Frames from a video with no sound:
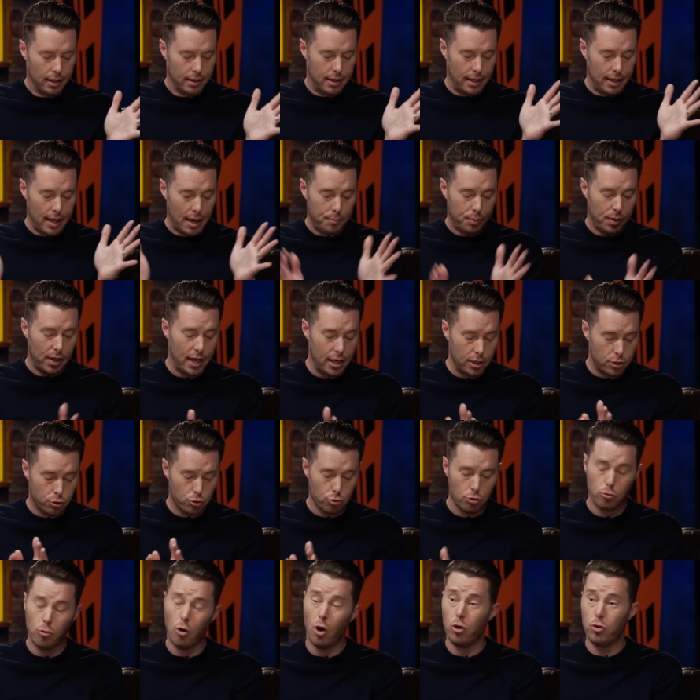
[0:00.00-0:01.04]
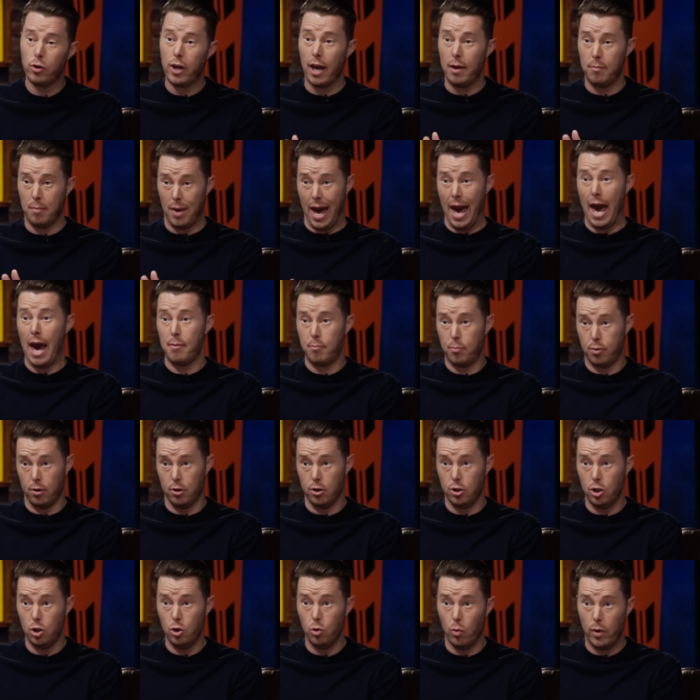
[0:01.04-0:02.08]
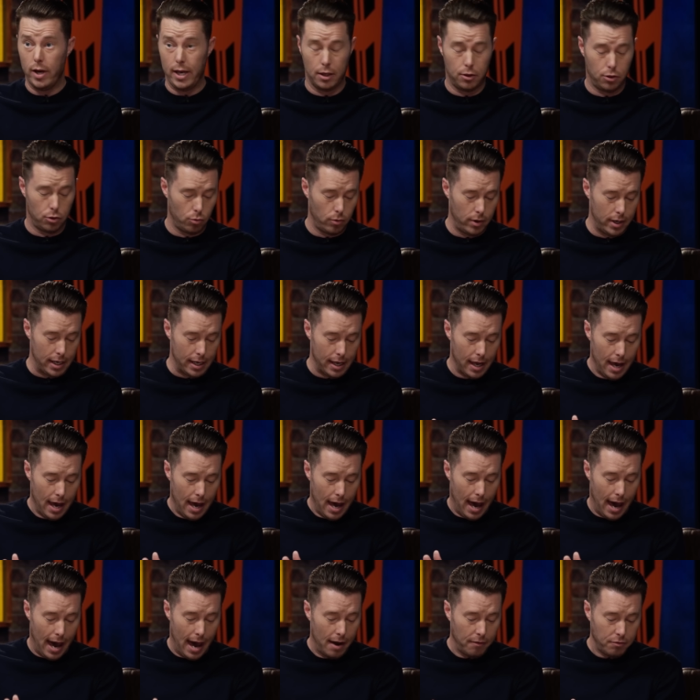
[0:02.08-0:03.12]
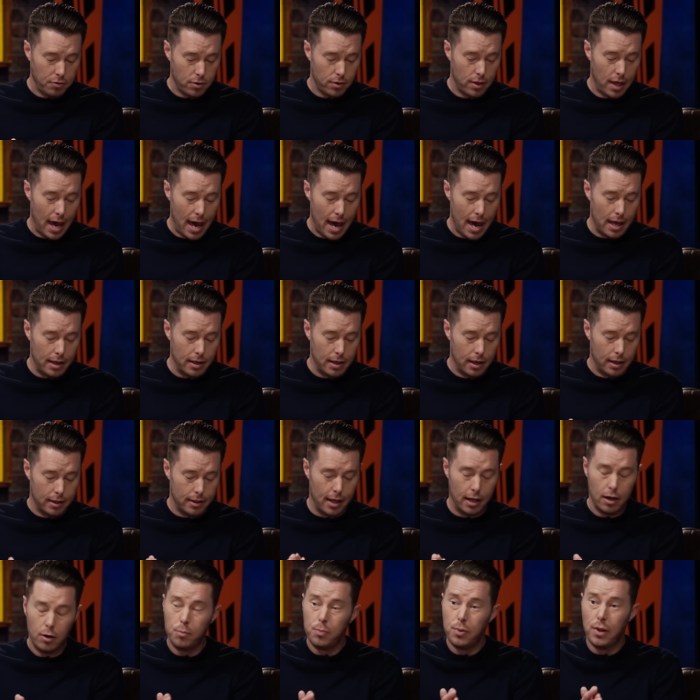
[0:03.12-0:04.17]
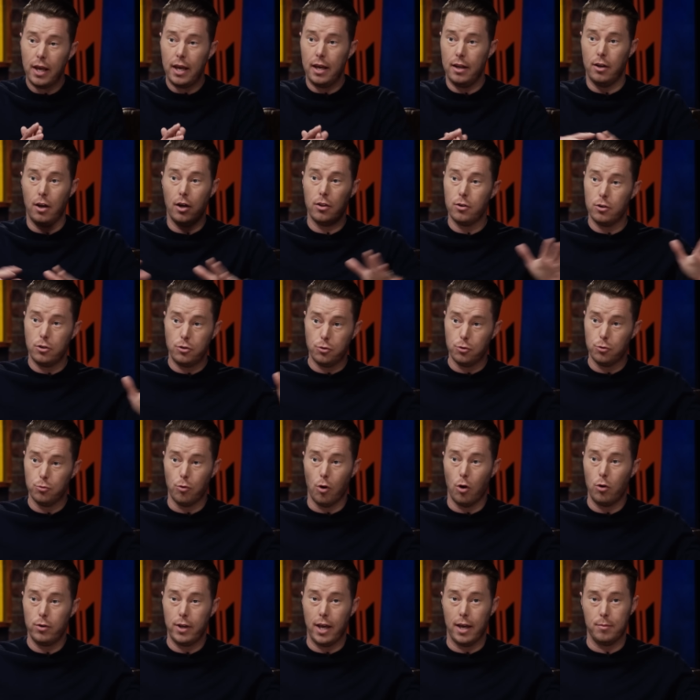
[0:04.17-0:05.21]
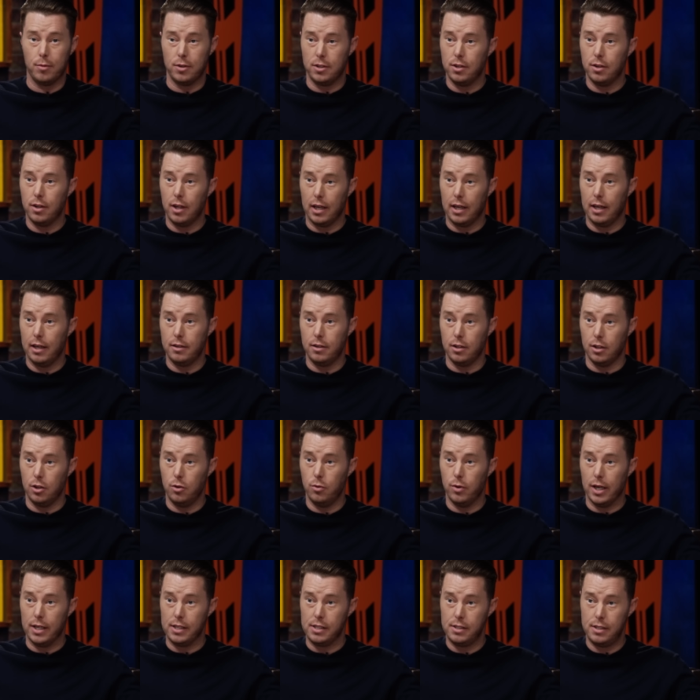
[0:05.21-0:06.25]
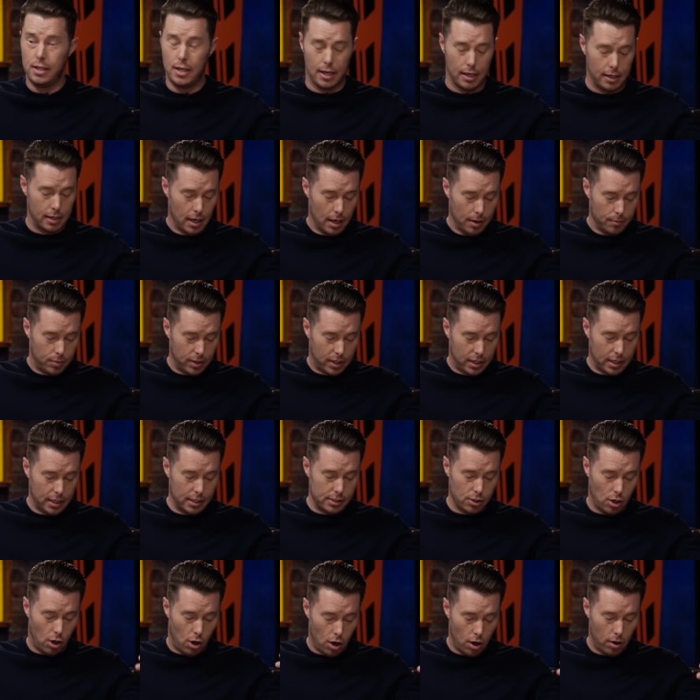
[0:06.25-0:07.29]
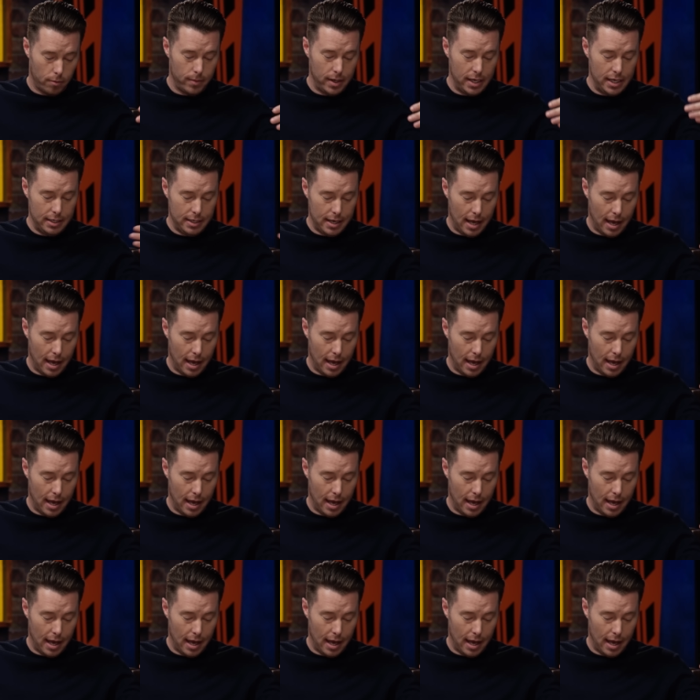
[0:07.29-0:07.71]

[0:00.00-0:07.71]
Then they play a true road game at Purdue week three. After that. They don't play another true road game until they get to USC because Army,